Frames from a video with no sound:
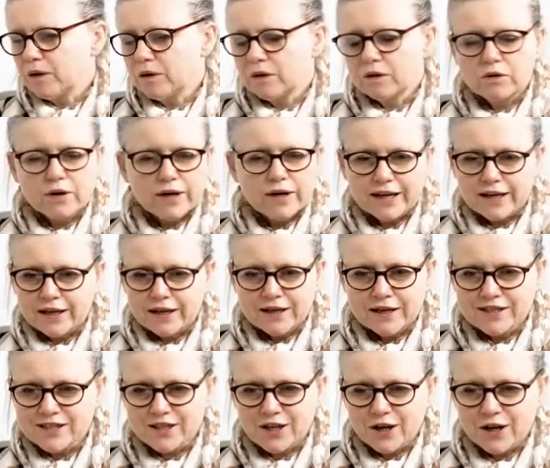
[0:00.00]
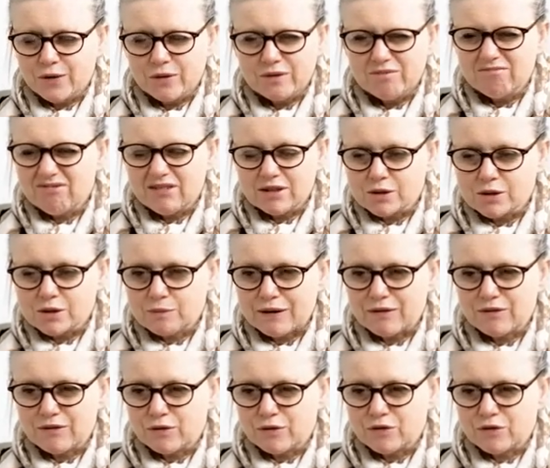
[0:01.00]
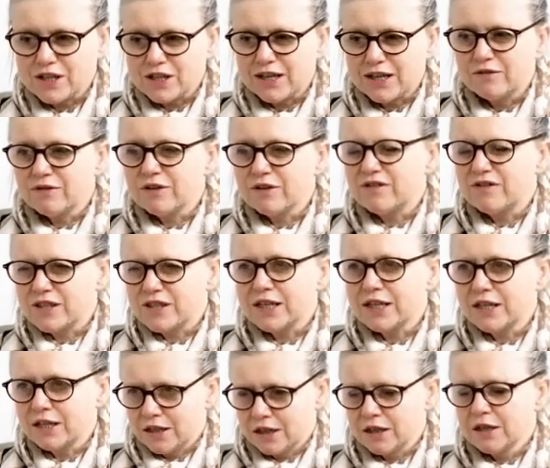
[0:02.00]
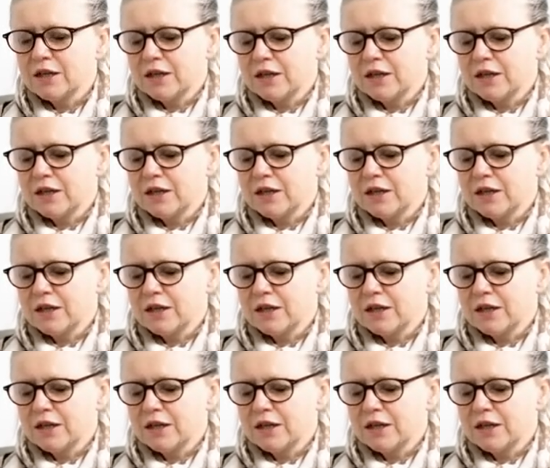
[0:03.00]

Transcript: Oh, crikey, years ago. I was about 14, 15.